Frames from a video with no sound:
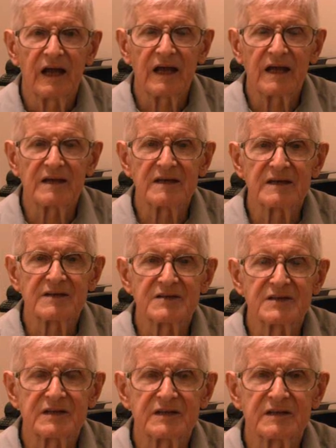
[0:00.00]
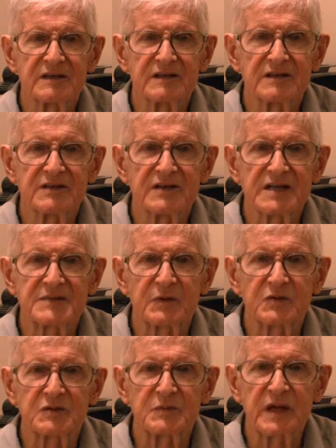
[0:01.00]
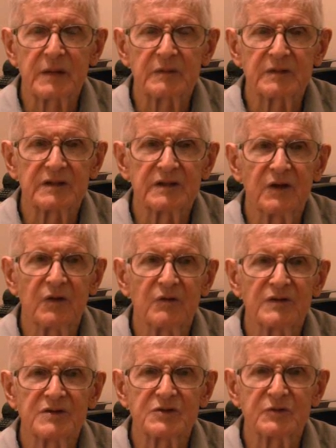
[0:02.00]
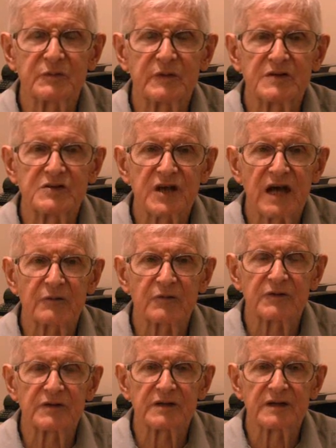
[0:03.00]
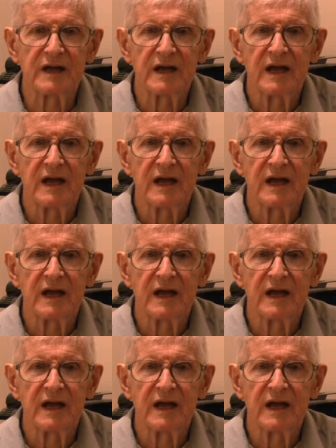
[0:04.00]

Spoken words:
and it's you're not supposed to be able to know that you have been shot with it,